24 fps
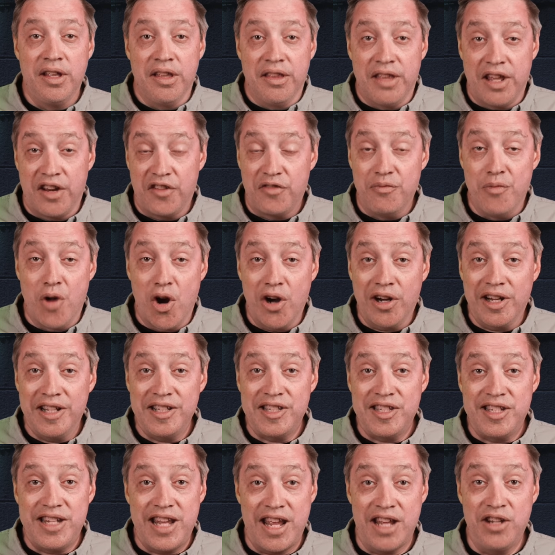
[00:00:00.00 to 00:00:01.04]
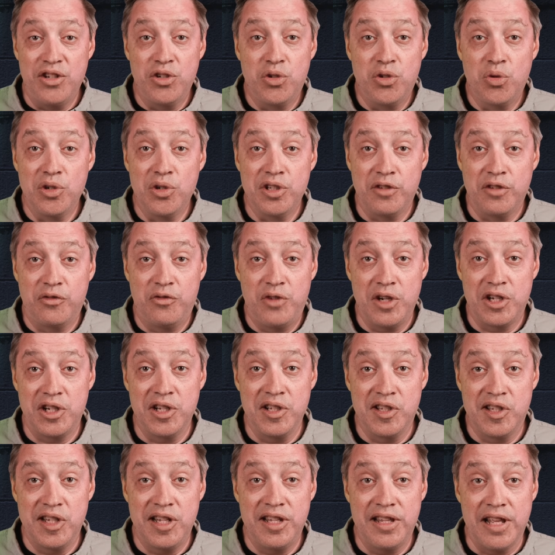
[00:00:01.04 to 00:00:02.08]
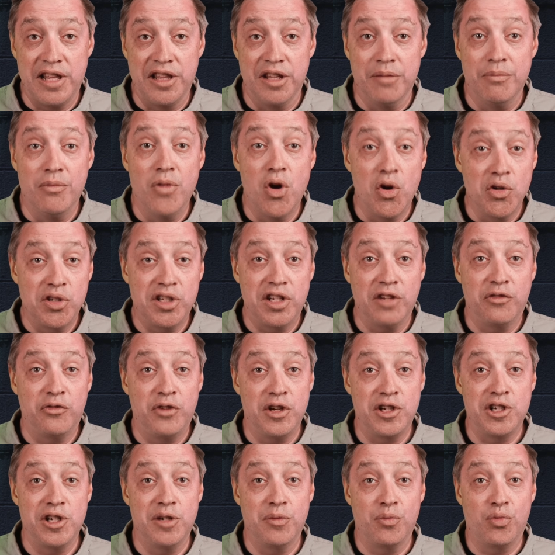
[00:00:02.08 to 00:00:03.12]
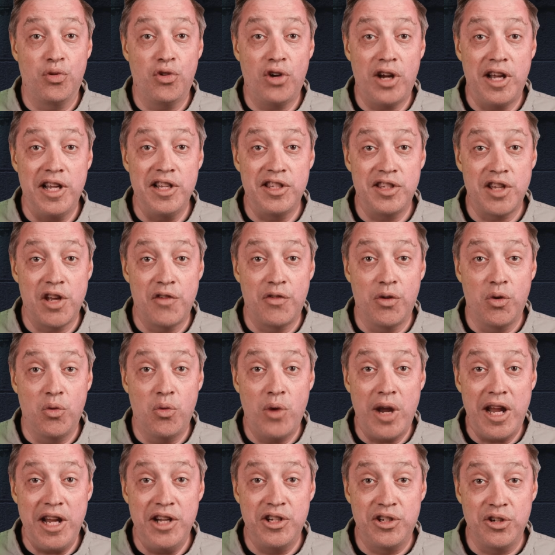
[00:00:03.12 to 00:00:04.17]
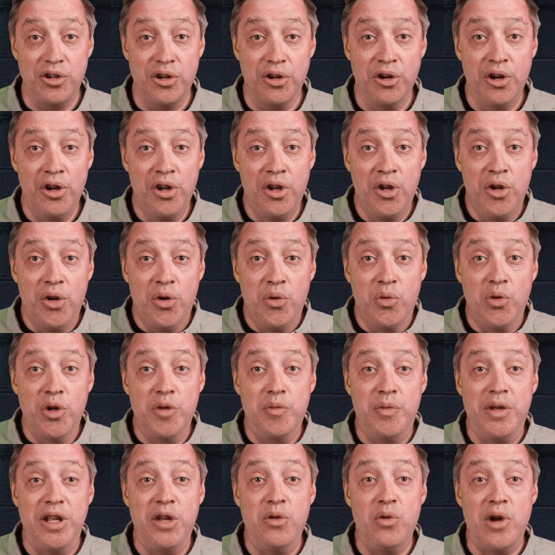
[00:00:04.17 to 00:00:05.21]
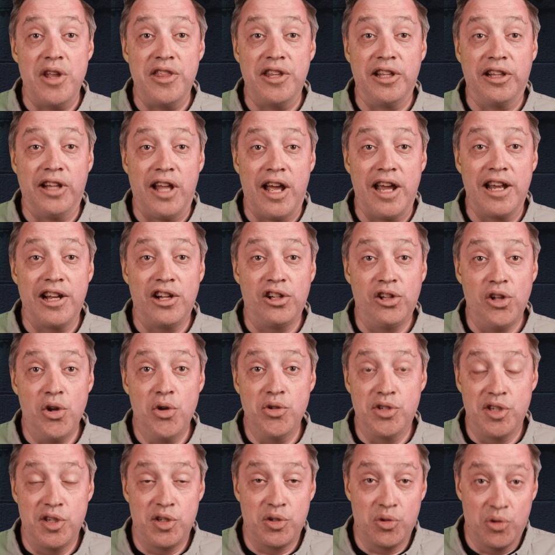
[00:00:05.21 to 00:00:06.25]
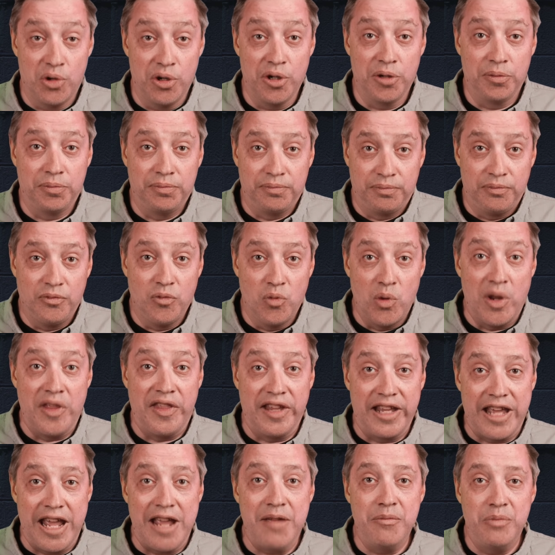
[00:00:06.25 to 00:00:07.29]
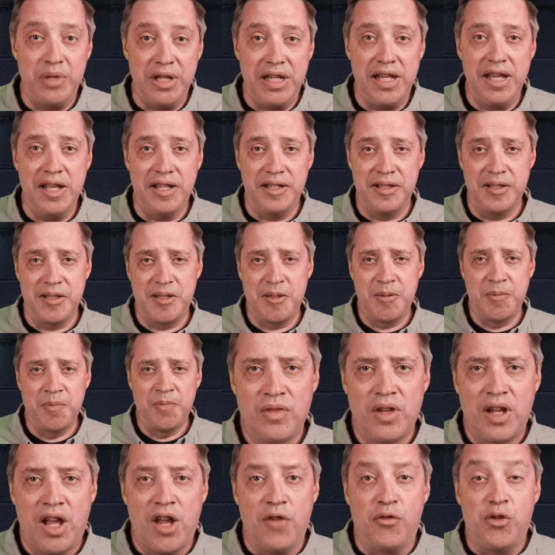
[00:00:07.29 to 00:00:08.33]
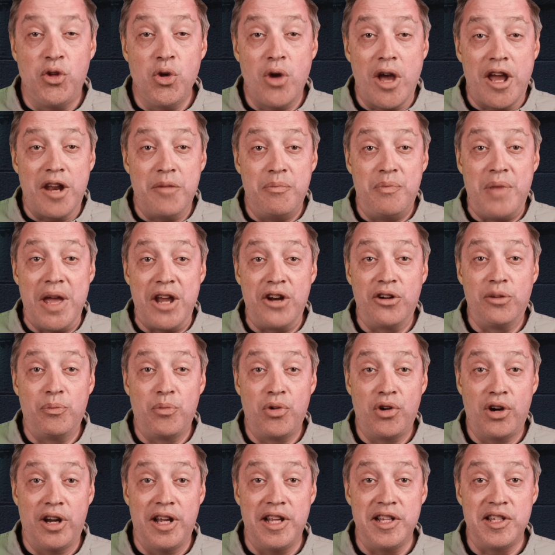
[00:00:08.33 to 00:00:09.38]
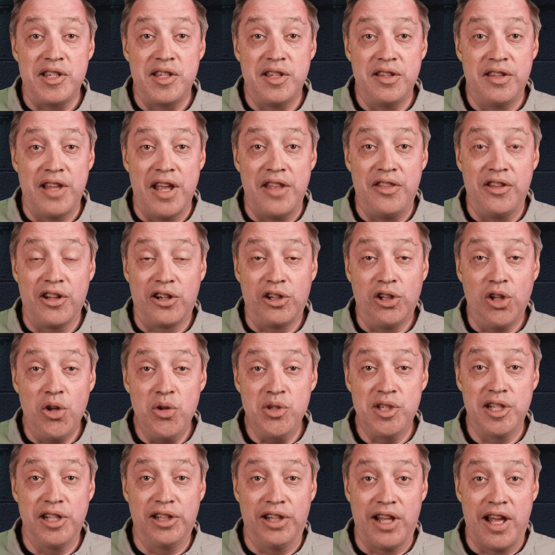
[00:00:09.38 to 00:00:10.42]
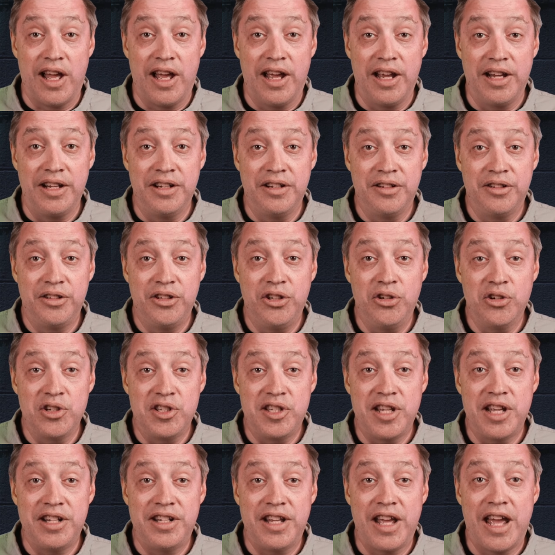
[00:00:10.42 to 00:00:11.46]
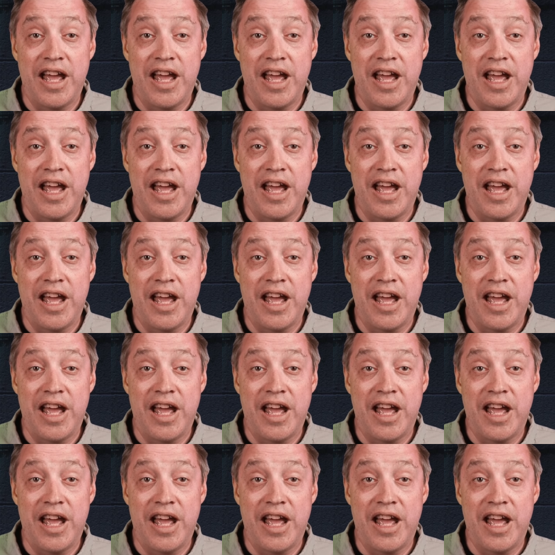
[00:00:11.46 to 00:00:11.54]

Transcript: that if markets tend towards efficiency, then the most efficient price of a wager would be when the line closes or when the game begins. If you got a better price than the closing line, you're said to